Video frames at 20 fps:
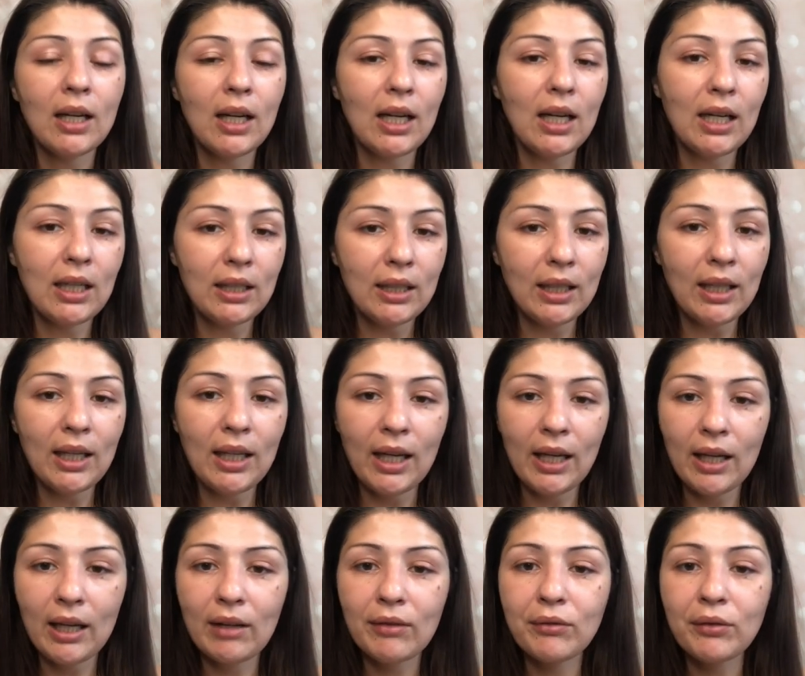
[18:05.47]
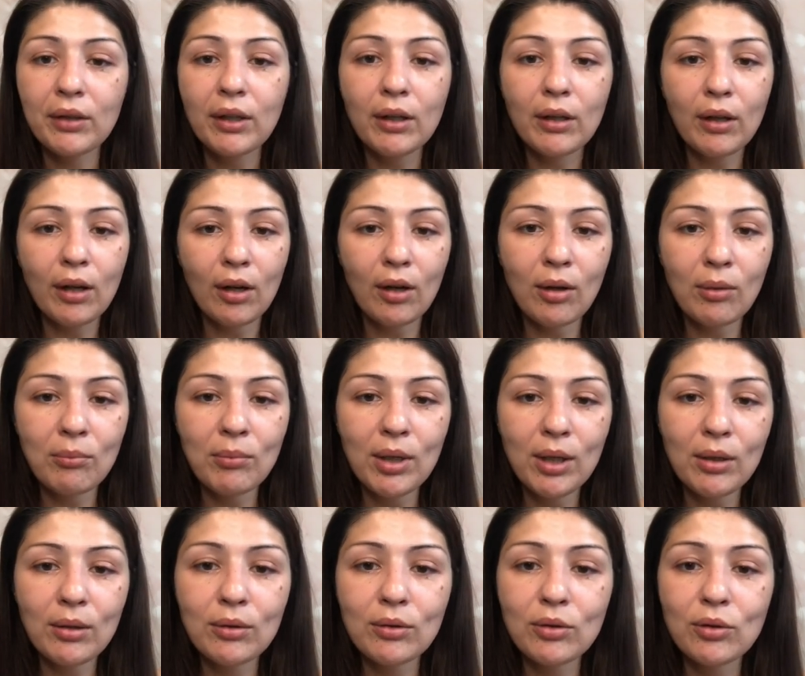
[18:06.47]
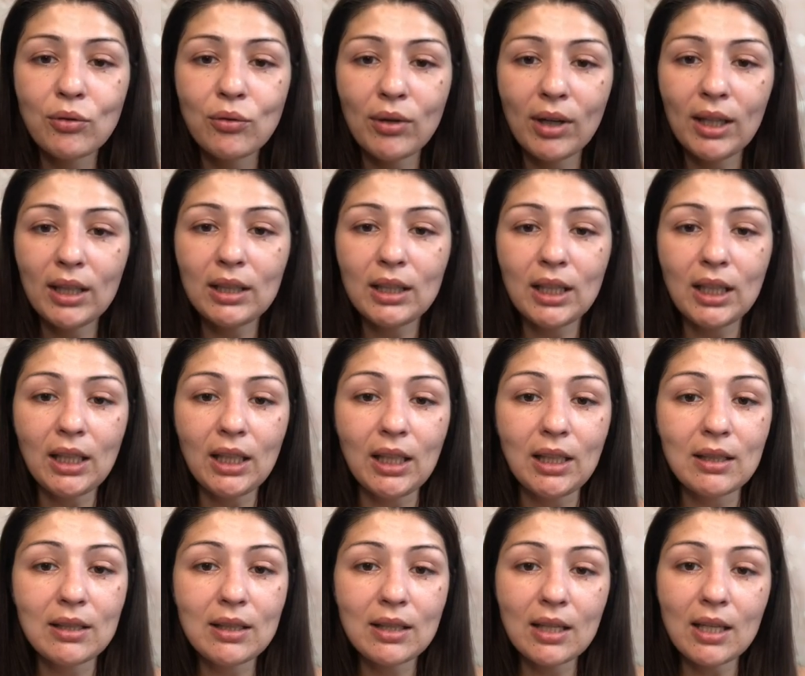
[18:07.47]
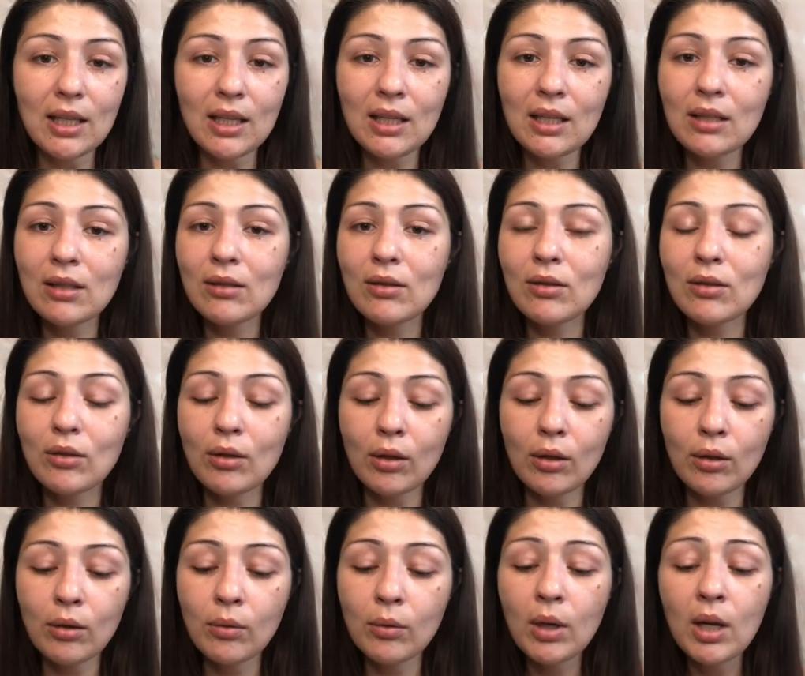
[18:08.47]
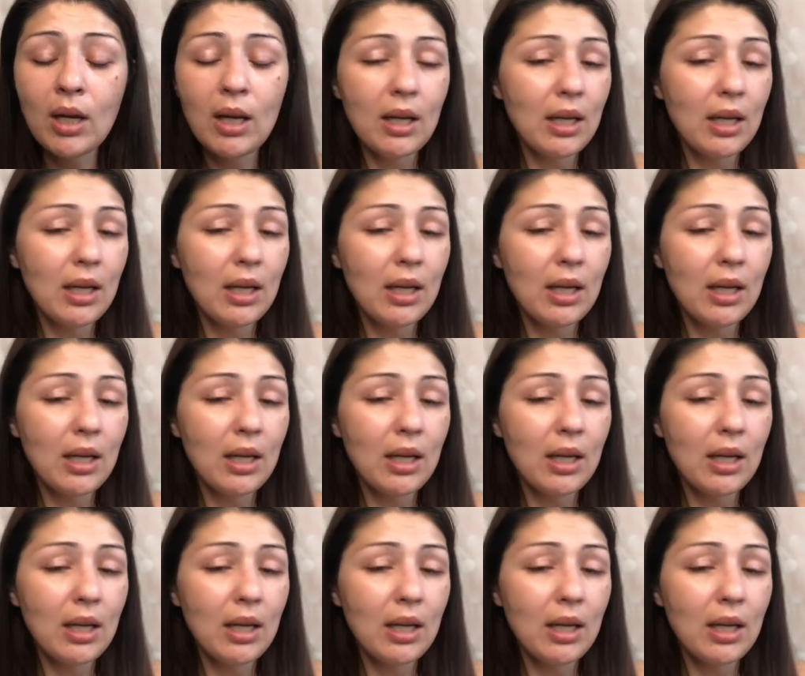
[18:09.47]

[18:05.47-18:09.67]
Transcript: I have combo dry leaning skin, so